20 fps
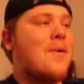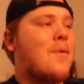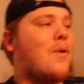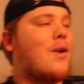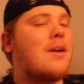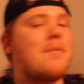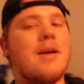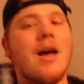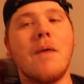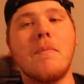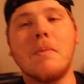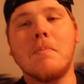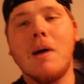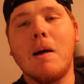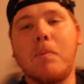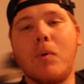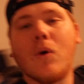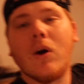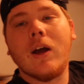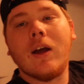we're gonna be helping
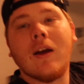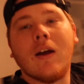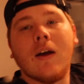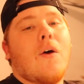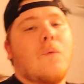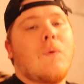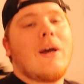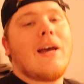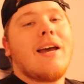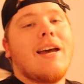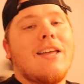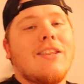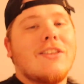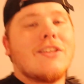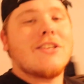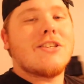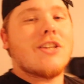my boy with